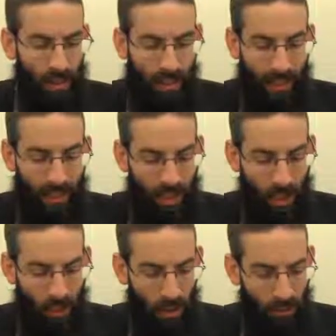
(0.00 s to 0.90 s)
Continues the
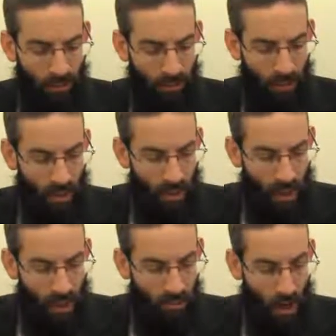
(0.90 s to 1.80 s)
Gemara,
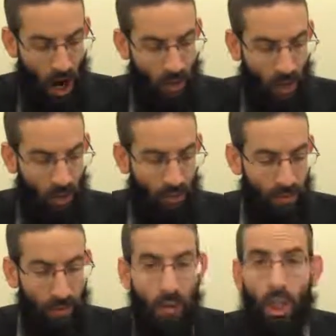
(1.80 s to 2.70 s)
Va'amar
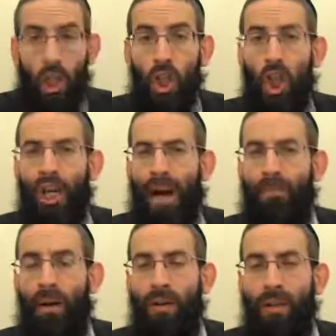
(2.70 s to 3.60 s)
Rava, Lo
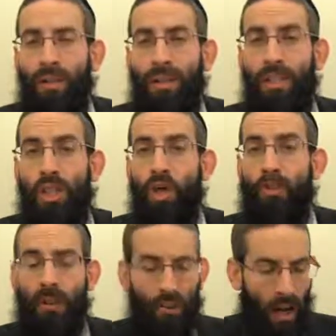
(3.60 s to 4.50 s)
ya'amara. This is only
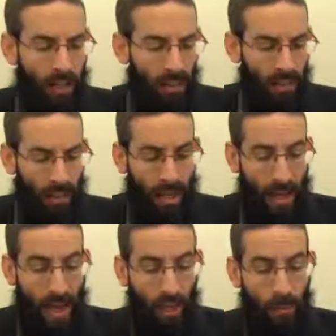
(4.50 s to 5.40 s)
provided
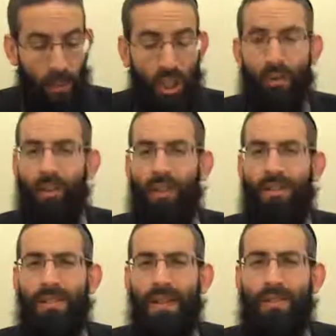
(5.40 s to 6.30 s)
ela mishtei
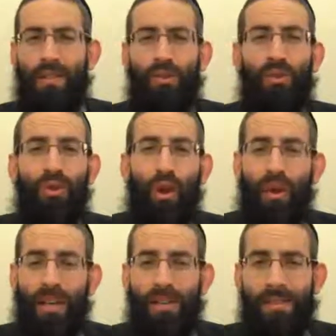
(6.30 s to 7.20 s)
ruchos, if the two
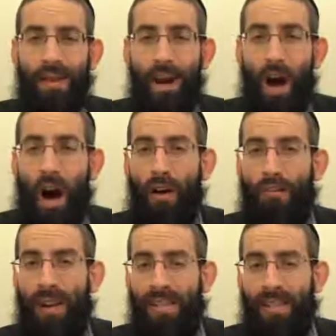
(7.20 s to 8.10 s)
doorways are
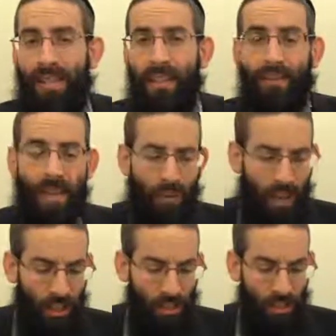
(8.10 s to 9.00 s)
facing different
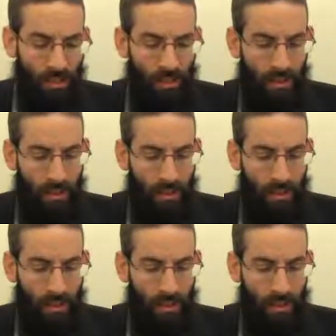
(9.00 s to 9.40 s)
directions.